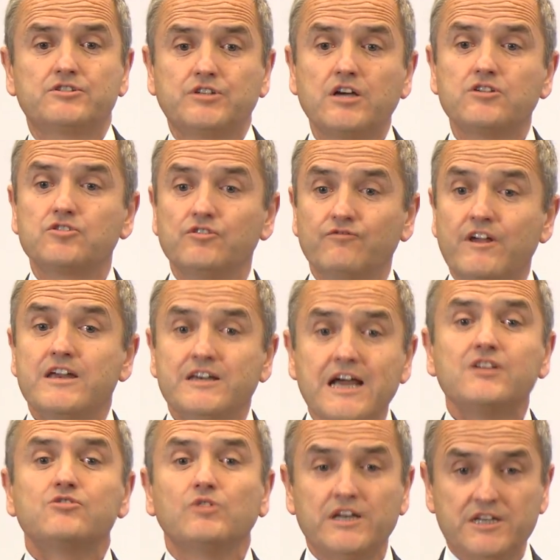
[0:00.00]
structure very
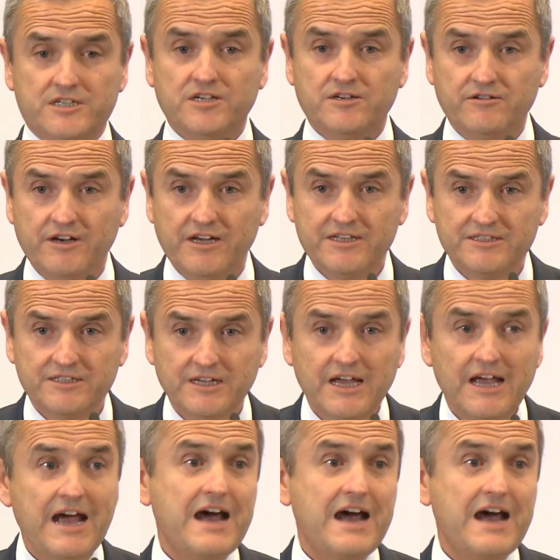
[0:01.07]
naturally generates.